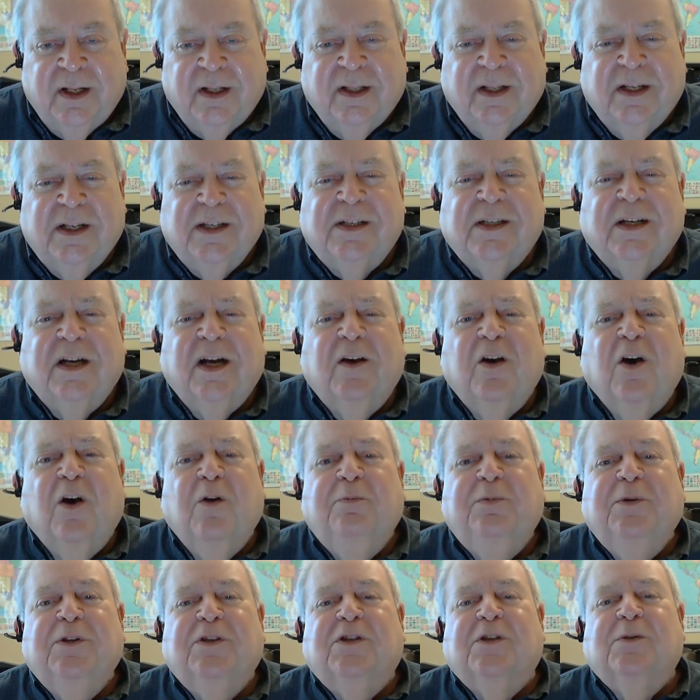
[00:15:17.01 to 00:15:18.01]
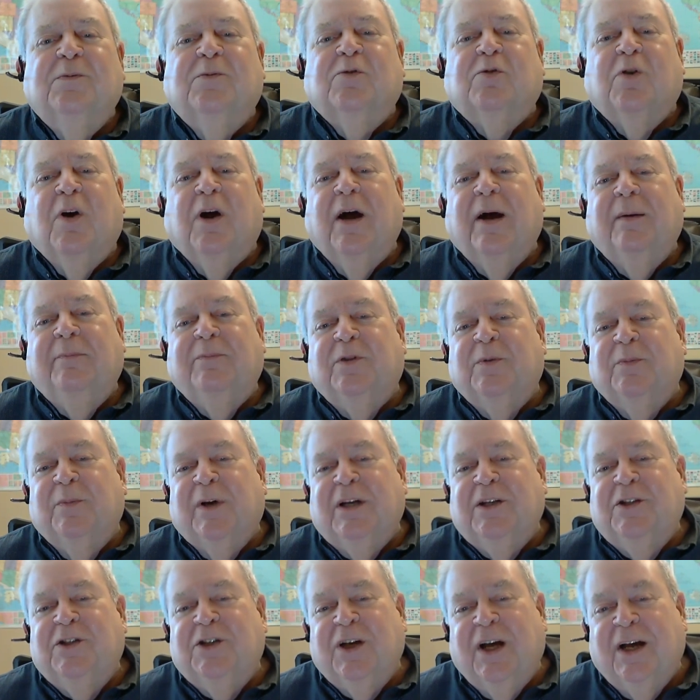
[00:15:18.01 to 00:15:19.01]
Listen, I hope you subscribe to
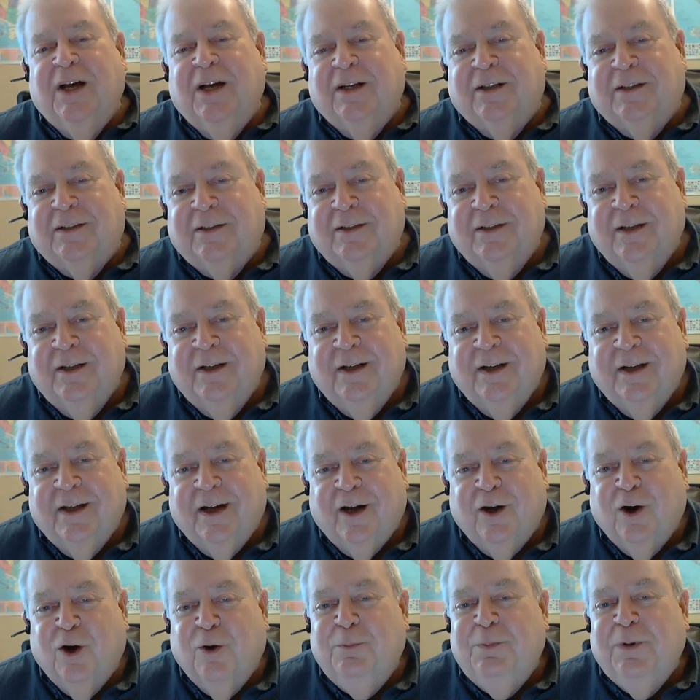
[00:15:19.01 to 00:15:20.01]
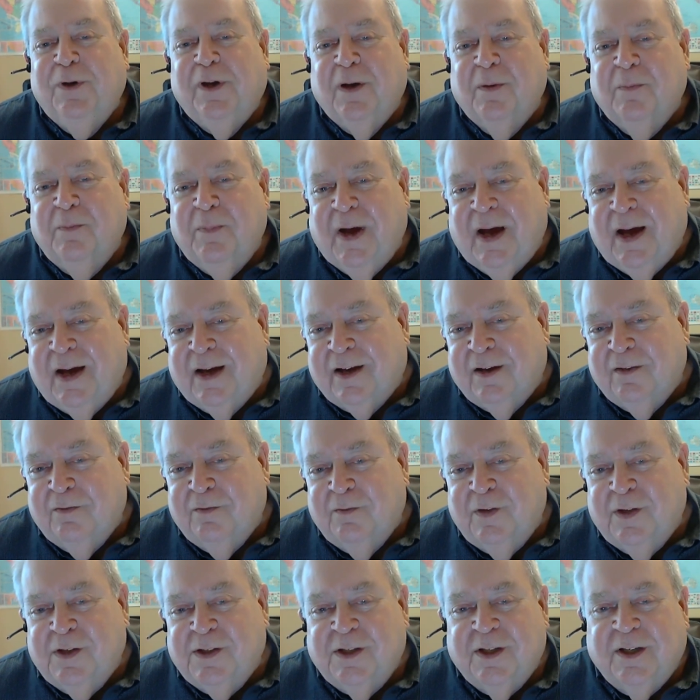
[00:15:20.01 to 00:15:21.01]
my channel. I hope you come back
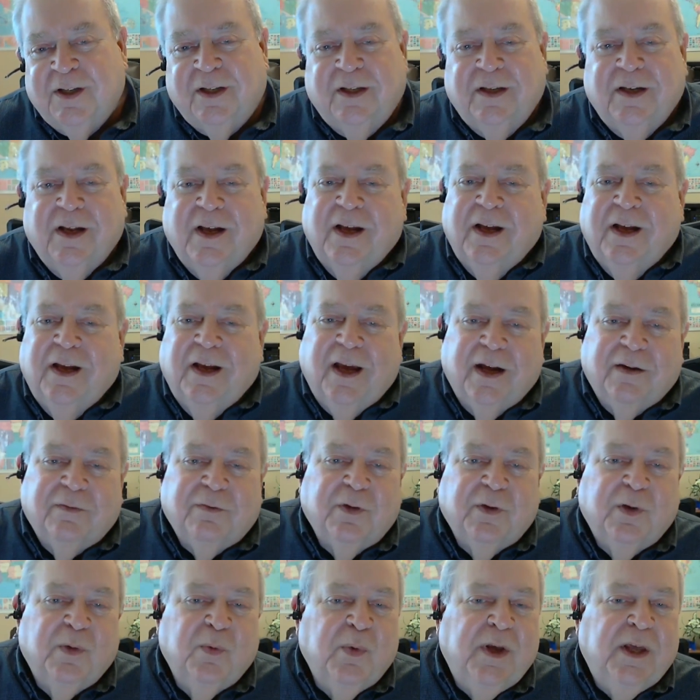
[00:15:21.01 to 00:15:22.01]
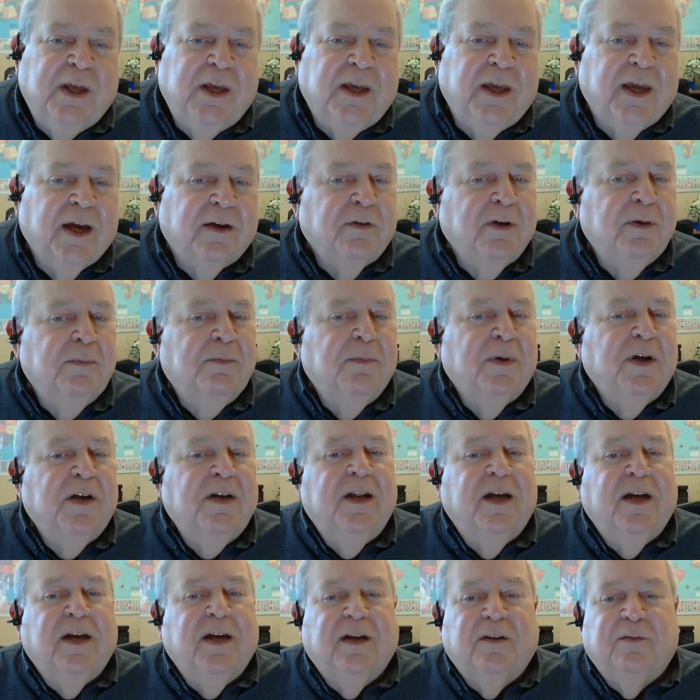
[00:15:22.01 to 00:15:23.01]
and visit. Every week, every
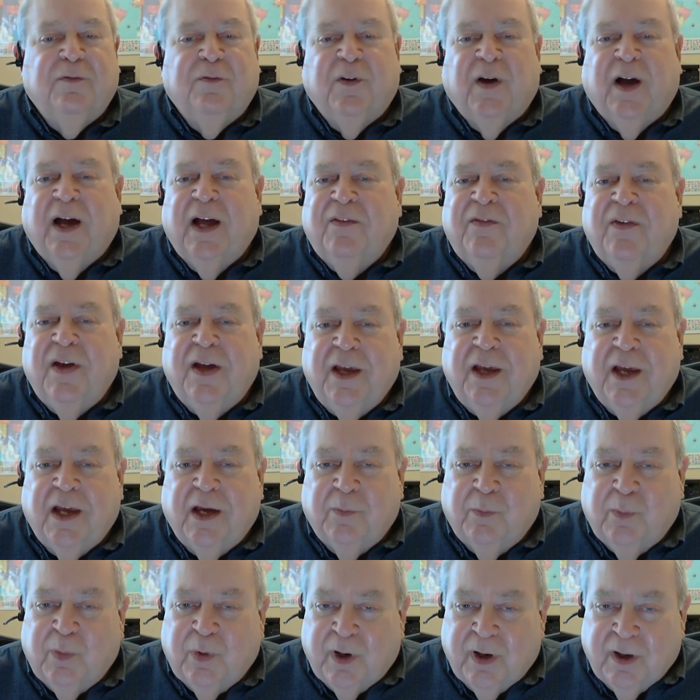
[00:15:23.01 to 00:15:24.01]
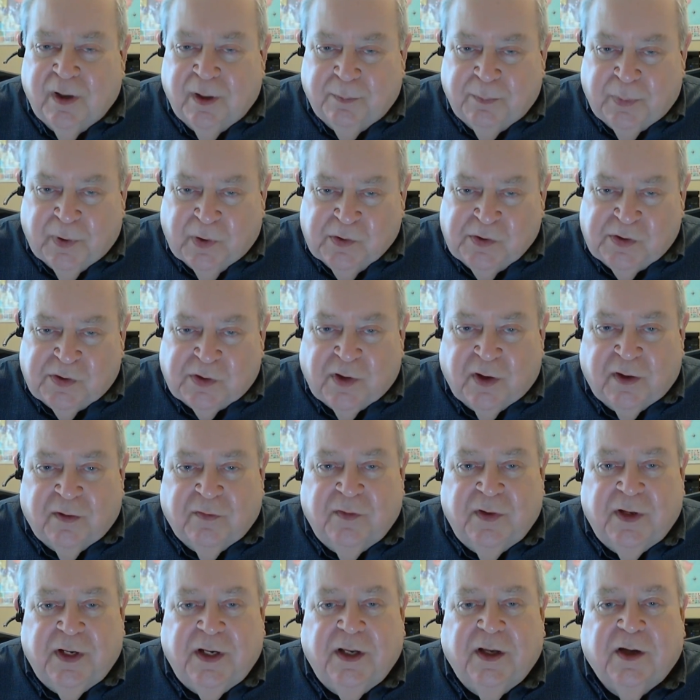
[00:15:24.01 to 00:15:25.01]
Monday at 5 a.m., we're going to post
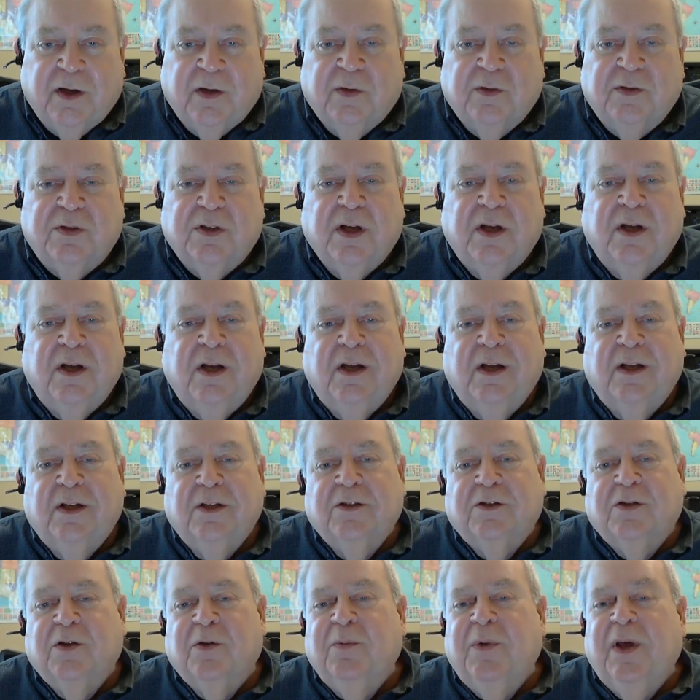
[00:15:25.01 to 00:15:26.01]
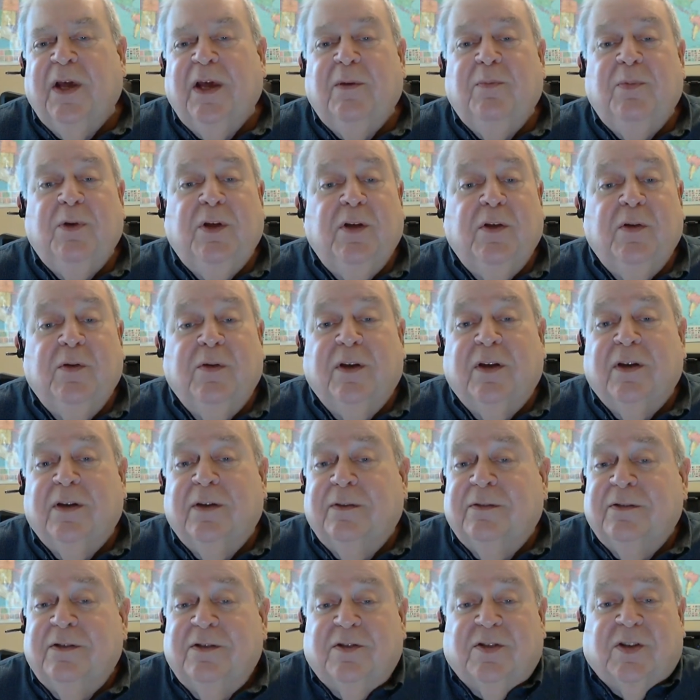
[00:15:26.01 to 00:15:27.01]
our videos. So maybe you
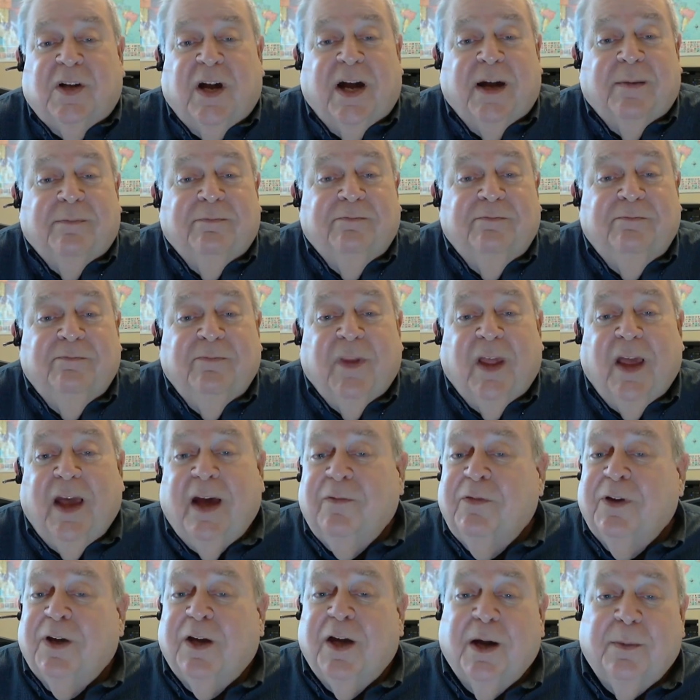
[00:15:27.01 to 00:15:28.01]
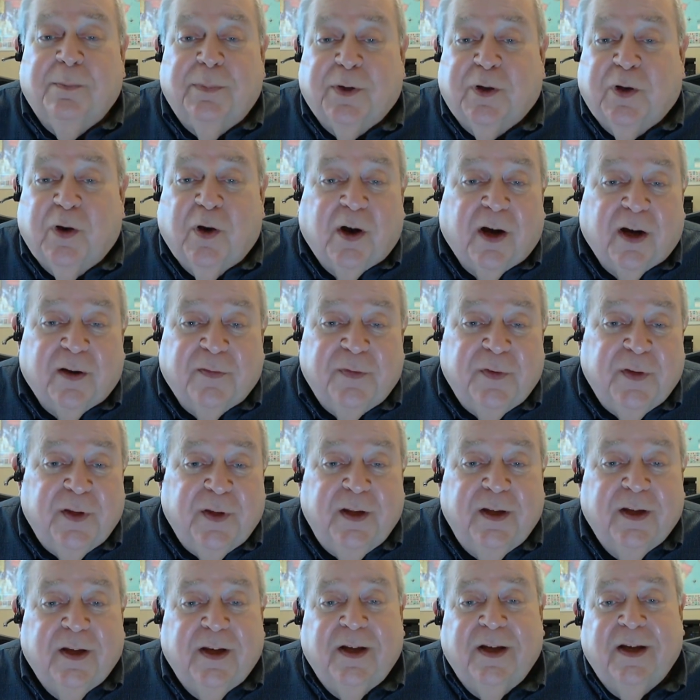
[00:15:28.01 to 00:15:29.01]
can stop, have a cup of
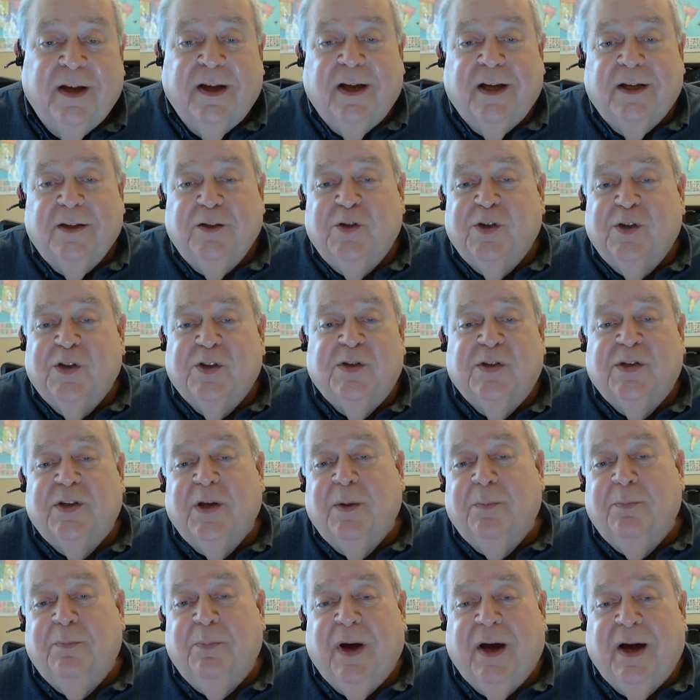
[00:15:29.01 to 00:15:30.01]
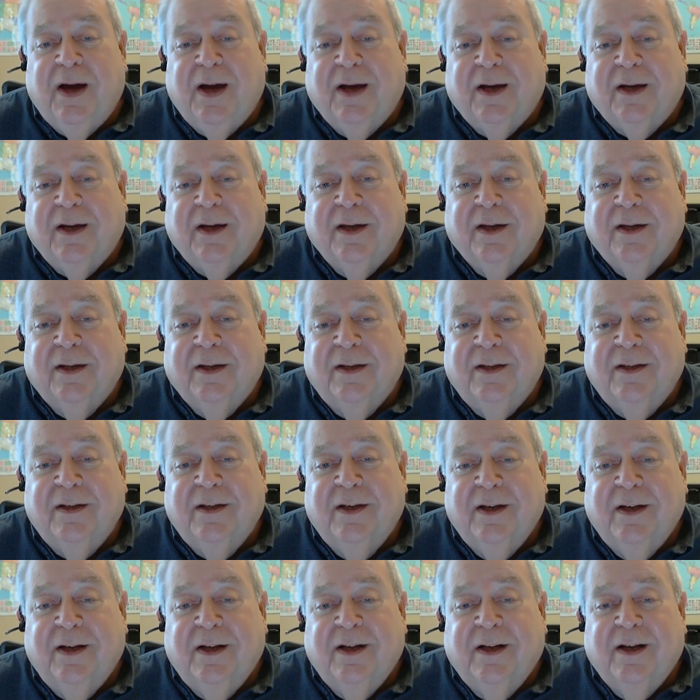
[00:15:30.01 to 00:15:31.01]
coffee, and just sit back
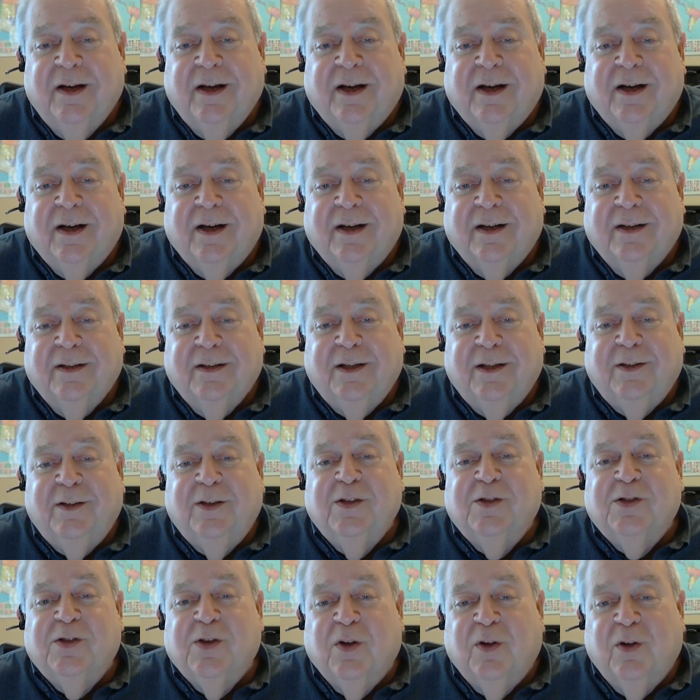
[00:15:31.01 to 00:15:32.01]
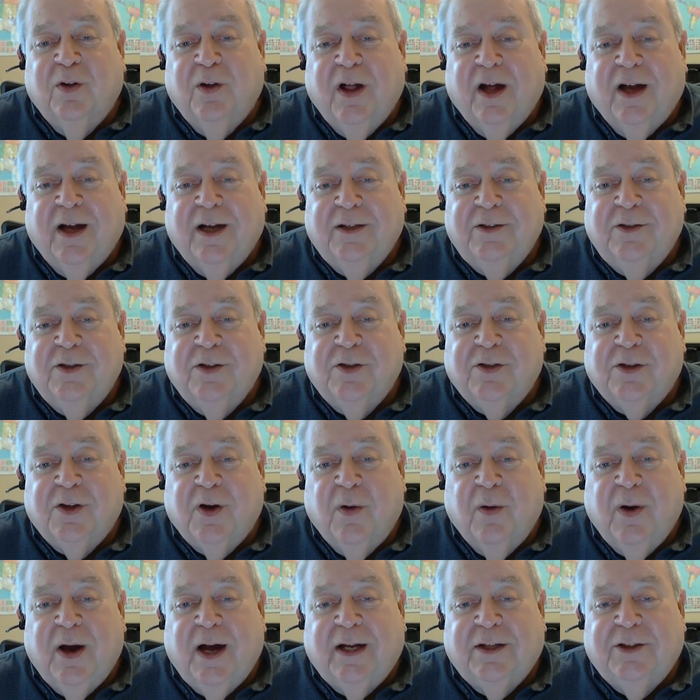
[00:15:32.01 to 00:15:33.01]
and let this old guy just
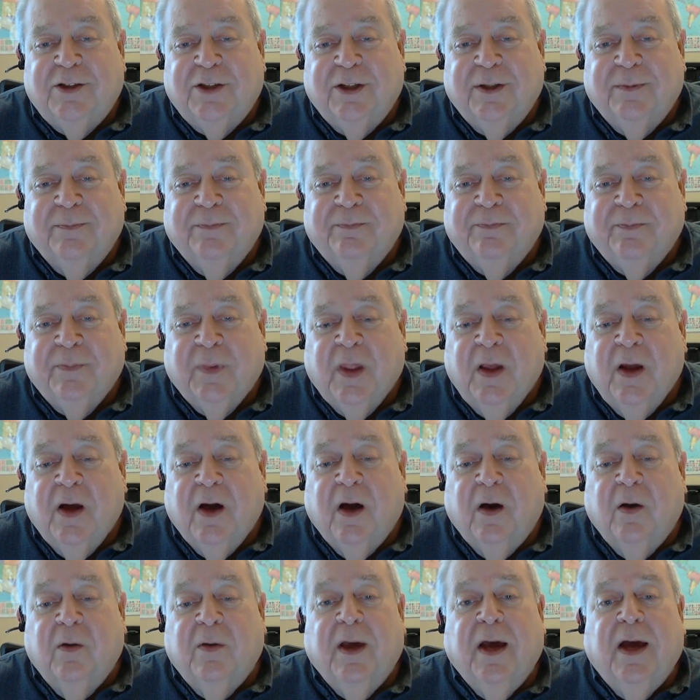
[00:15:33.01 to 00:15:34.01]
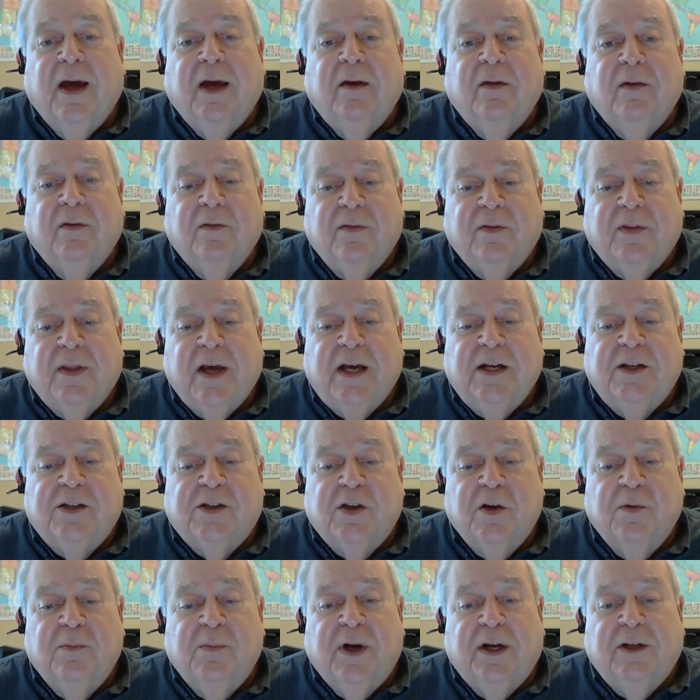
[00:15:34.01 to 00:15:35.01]
go at you. Okay, thanks
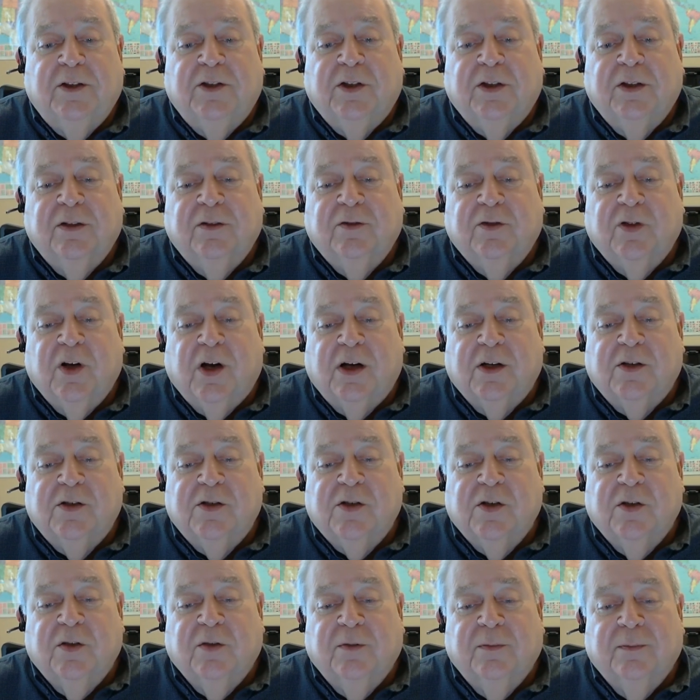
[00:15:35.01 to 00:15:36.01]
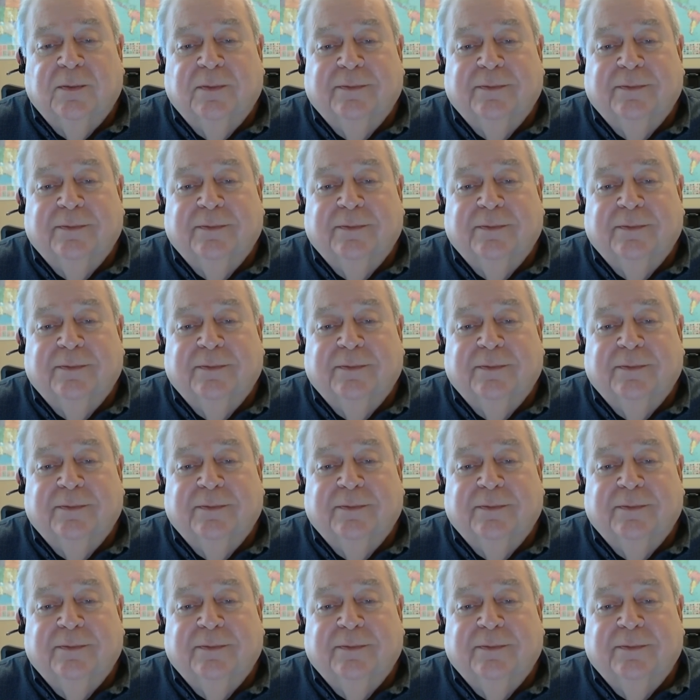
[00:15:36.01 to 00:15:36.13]
so much. Talk soon.